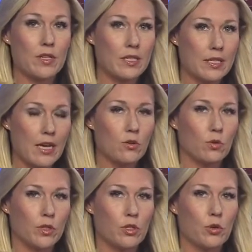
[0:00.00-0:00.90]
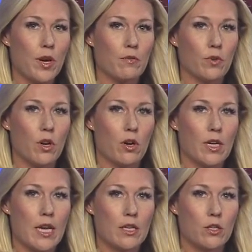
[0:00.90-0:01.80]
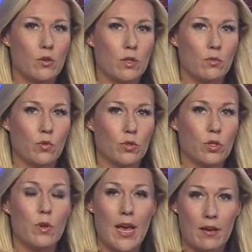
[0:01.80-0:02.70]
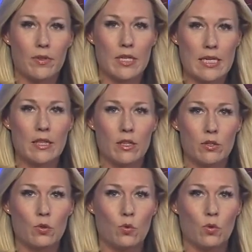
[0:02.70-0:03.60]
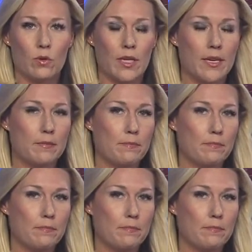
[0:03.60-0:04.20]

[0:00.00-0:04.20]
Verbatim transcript: scheduled to train for Narcan use and will soon have it in the school. Kim?